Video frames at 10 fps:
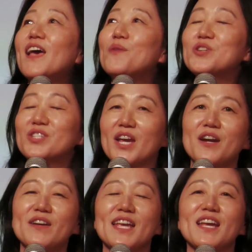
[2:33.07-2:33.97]
And we're
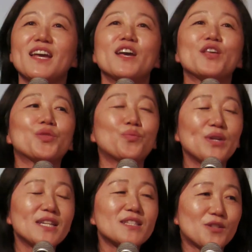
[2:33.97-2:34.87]
sharing
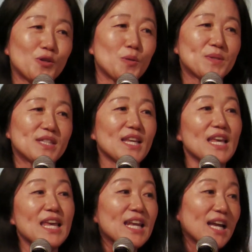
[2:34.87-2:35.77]
3 scoops
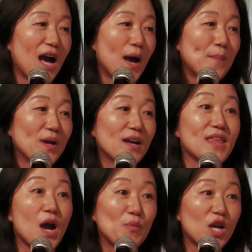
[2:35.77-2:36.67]
in a cup
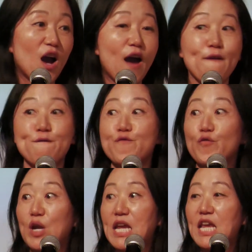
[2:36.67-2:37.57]
that we got
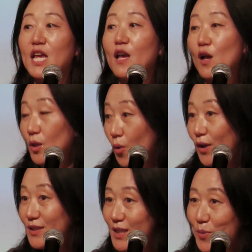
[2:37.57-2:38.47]
free,
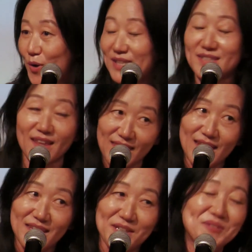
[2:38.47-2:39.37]
loyalty points,
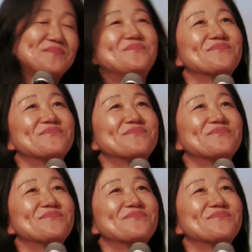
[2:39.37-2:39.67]
thank you.